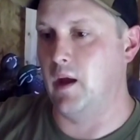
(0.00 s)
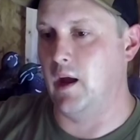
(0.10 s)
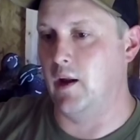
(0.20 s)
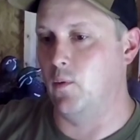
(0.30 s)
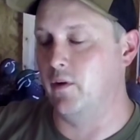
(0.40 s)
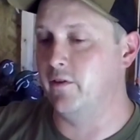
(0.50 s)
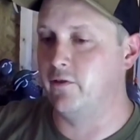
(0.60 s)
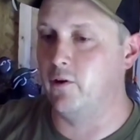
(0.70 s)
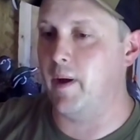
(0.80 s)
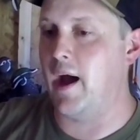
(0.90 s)
it wasn't
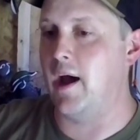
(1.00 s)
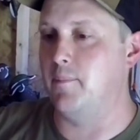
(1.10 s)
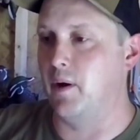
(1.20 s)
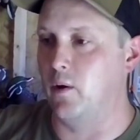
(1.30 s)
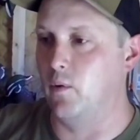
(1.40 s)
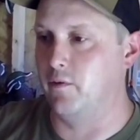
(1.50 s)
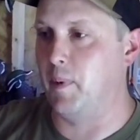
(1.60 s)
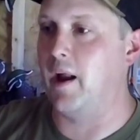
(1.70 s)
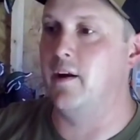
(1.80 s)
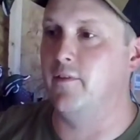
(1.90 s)
too bad, but it was
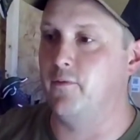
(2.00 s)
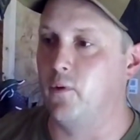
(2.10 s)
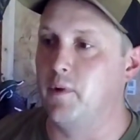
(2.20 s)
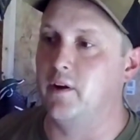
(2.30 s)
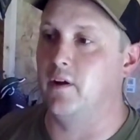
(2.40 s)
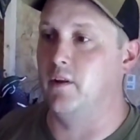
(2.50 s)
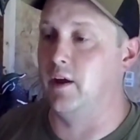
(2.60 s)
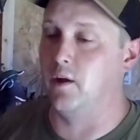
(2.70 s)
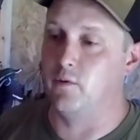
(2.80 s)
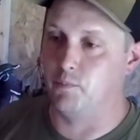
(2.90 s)
bad enough for me to,
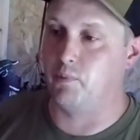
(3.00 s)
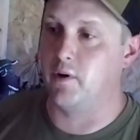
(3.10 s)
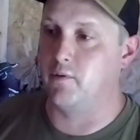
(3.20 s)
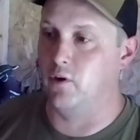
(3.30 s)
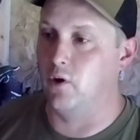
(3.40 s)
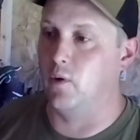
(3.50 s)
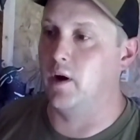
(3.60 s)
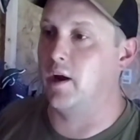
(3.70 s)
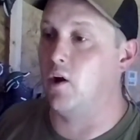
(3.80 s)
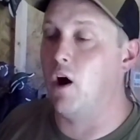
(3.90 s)
like, it was pretty new,
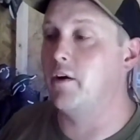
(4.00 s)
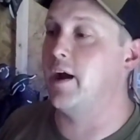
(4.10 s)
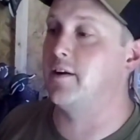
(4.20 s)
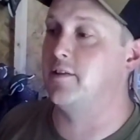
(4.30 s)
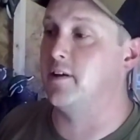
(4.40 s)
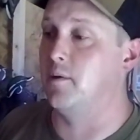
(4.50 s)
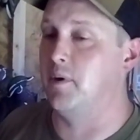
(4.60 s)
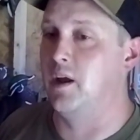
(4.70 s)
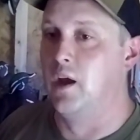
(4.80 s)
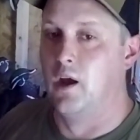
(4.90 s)
and I contacted the
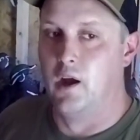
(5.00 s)
company